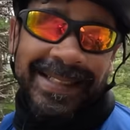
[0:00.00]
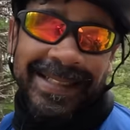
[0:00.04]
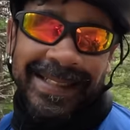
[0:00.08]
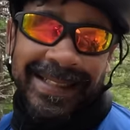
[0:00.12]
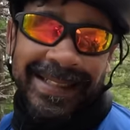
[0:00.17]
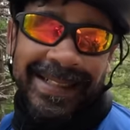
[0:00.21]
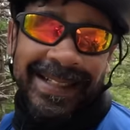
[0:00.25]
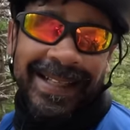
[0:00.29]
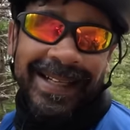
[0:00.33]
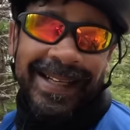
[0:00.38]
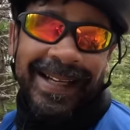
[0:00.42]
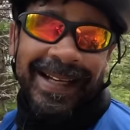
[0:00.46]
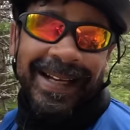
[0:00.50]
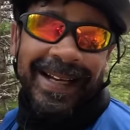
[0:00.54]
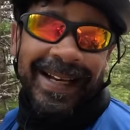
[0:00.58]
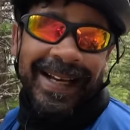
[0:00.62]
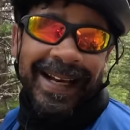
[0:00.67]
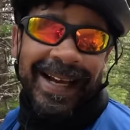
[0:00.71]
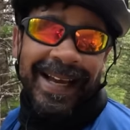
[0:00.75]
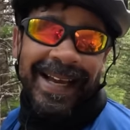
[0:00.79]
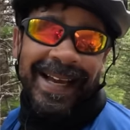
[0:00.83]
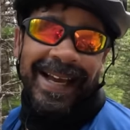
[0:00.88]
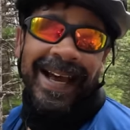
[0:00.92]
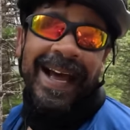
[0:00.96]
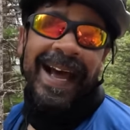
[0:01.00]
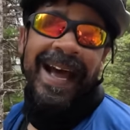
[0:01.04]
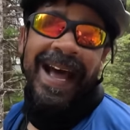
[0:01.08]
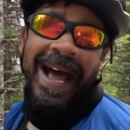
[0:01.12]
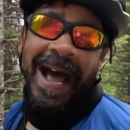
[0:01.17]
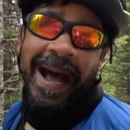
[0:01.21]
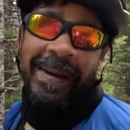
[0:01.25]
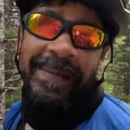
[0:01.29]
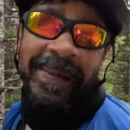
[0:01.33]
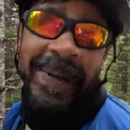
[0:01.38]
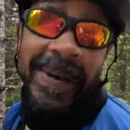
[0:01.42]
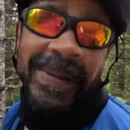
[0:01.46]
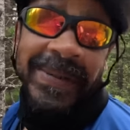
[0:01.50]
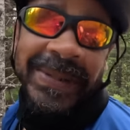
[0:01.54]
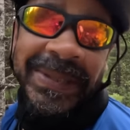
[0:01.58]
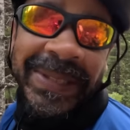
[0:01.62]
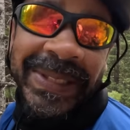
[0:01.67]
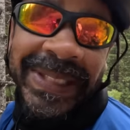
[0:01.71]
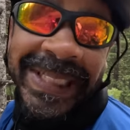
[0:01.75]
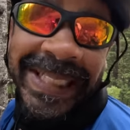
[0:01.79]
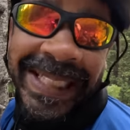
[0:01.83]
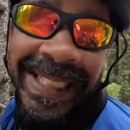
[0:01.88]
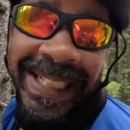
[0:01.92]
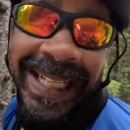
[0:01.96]
But look, you're
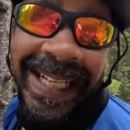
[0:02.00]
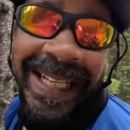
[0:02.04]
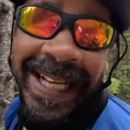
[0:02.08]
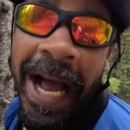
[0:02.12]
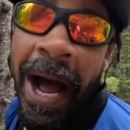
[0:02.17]
smiling.